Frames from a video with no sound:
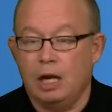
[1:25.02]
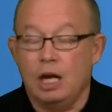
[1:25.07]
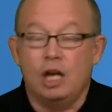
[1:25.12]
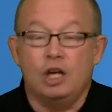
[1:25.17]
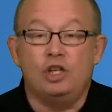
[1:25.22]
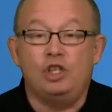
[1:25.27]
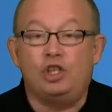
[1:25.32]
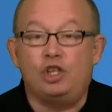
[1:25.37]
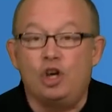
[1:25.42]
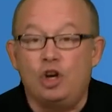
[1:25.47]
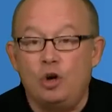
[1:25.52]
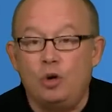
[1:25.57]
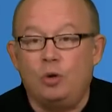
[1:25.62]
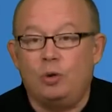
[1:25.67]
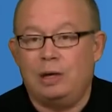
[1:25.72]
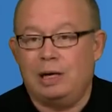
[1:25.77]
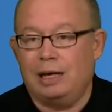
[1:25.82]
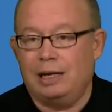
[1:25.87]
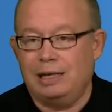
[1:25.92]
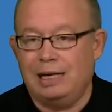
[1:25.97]

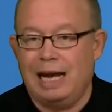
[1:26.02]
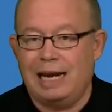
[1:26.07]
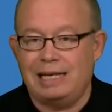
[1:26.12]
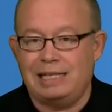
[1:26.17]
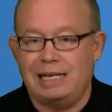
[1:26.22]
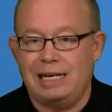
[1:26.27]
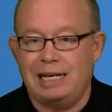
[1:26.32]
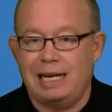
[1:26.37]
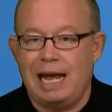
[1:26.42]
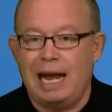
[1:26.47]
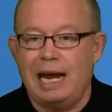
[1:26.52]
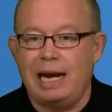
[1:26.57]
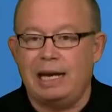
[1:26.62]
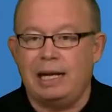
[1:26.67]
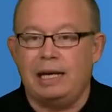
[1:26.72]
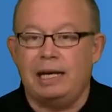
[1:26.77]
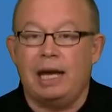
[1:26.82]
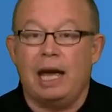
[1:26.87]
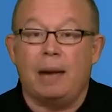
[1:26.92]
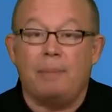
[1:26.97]
June
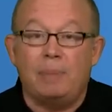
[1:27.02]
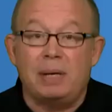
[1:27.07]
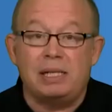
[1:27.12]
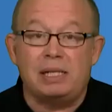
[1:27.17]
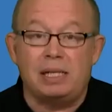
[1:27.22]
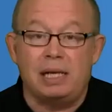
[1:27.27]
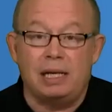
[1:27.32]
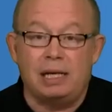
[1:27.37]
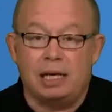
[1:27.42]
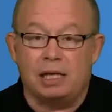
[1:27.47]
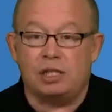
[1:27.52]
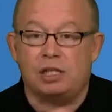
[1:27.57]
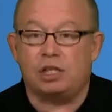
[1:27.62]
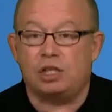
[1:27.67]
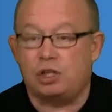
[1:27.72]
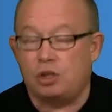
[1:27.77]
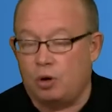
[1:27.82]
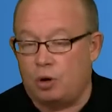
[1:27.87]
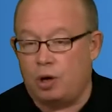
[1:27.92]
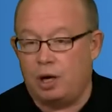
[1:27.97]
1980, NBC does a
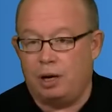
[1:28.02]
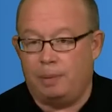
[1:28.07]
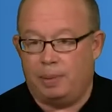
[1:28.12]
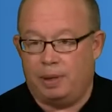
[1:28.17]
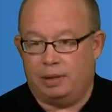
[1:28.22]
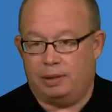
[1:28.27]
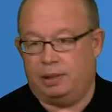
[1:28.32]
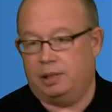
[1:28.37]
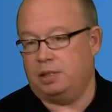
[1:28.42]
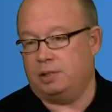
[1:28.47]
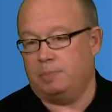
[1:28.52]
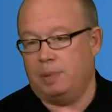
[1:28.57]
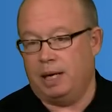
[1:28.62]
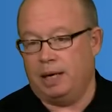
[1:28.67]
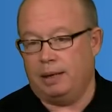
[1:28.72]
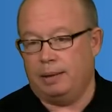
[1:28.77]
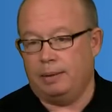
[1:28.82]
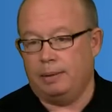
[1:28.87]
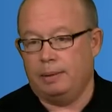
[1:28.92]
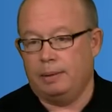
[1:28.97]
story about this man
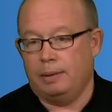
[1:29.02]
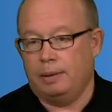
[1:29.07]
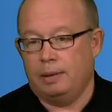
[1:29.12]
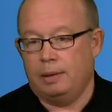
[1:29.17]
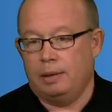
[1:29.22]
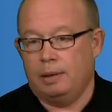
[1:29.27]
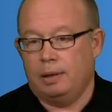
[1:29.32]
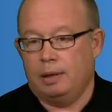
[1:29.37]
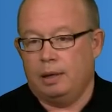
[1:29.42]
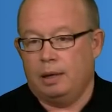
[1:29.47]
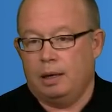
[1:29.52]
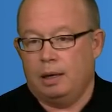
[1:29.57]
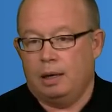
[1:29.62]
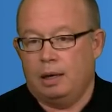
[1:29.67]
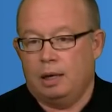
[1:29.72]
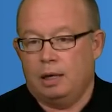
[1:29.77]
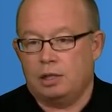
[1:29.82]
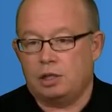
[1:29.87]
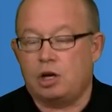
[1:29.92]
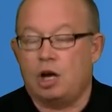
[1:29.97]

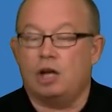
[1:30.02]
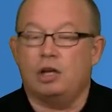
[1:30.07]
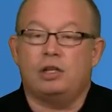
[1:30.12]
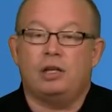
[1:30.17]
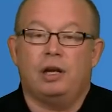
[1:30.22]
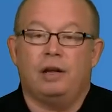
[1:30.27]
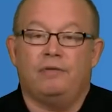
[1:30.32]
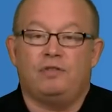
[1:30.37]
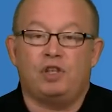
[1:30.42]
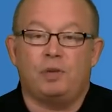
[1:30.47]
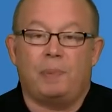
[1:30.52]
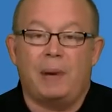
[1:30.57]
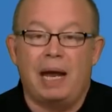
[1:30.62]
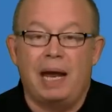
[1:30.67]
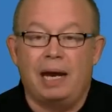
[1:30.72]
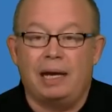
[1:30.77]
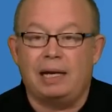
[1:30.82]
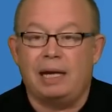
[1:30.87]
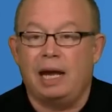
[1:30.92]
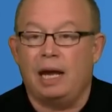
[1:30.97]
called If
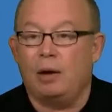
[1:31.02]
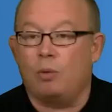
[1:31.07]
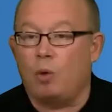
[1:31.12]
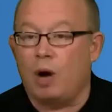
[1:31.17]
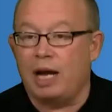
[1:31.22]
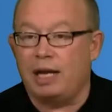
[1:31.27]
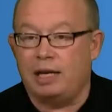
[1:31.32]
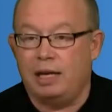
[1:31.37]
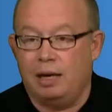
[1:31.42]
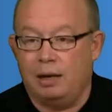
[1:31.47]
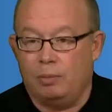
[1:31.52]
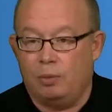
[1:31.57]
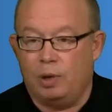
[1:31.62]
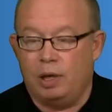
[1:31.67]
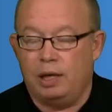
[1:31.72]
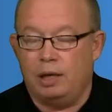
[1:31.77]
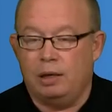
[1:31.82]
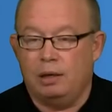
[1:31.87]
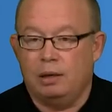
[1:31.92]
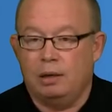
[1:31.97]
Japan Can, Why Can't
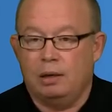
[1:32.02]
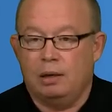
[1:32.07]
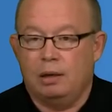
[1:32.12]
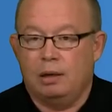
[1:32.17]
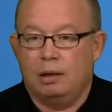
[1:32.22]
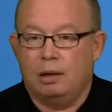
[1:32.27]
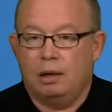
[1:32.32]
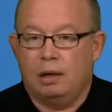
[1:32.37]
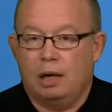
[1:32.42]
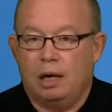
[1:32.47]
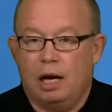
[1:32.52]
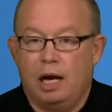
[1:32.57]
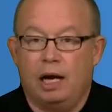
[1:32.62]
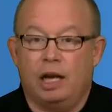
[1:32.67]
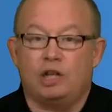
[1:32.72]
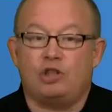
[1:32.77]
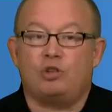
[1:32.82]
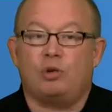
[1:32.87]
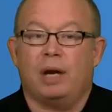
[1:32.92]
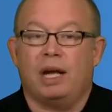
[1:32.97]
We? And
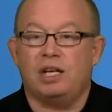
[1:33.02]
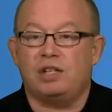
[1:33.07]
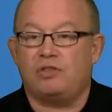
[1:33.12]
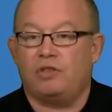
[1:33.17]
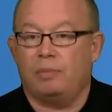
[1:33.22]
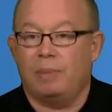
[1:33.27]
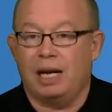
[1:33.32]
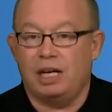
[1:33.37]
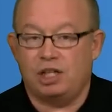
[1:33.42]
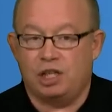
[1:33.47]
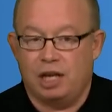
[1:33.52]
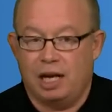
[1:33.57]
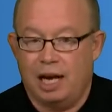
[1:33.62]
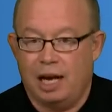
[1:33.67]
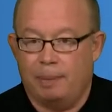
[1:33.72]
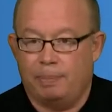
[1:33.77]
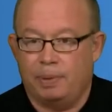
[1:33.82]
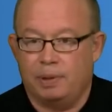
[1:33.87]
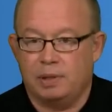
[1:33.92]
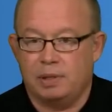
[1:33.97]
a Transformation
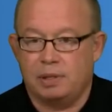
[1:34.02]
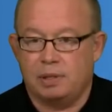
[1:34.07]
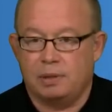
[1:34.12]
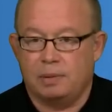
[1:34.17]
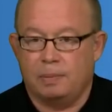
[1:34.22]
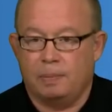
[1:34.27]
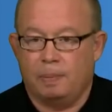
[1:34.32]
Happens.